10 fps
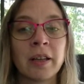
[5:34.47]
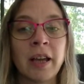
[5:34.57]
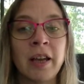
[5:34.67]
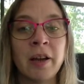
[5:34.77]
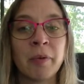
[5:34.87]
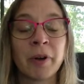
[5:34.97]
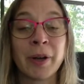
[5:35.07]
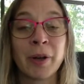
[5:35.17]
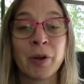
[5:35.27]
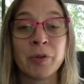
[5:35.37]
Okay, now we're
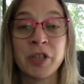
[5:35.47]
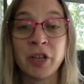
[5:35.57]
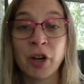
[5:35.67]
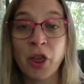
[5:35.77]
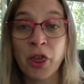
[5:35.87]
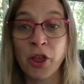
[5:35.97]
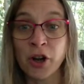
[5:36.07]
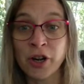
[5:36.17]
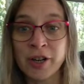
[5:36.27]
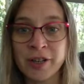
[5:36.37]
going to go to your
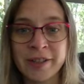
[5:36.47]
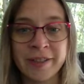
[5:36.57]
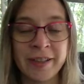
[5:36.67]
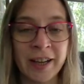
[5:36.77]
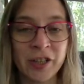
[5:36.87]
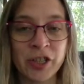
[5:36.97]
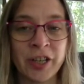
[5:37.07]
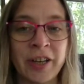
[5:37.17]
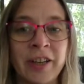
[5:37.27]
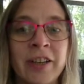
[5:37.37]
third
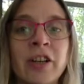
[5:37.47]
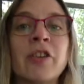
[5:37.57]
section